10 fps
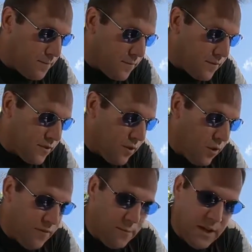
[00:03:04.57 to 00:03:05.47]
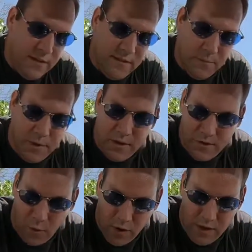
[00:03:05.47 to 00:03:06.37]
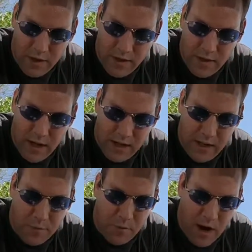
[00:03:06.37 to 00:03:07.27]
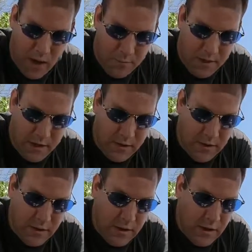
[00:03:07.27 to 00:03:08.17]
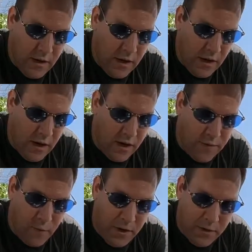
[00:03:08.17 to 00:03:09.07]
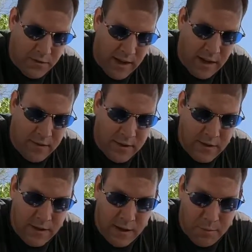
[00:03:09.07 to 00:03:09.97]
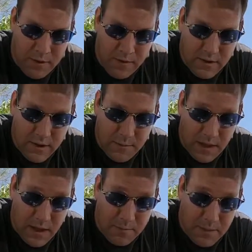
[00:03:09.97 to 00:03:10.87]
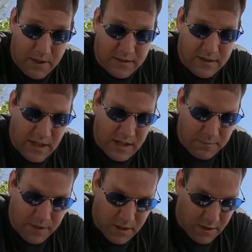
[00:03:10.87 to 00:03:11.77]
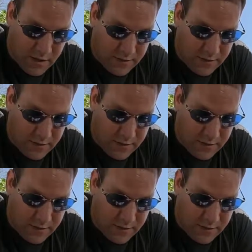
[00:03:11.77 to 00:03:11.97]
So I've made simply a door key that I keep around me for when I go diving, and then I put everything in my lockbox and lock up the car.